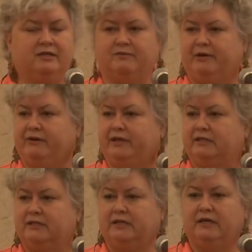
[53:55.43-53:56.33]

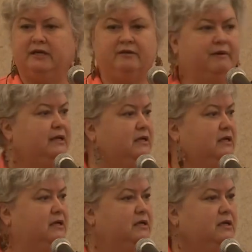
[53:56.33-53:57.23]
experienced it. Anybody?
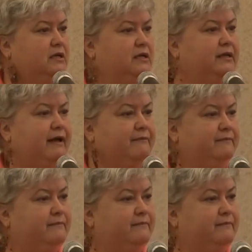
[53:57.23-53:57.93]
Yeah?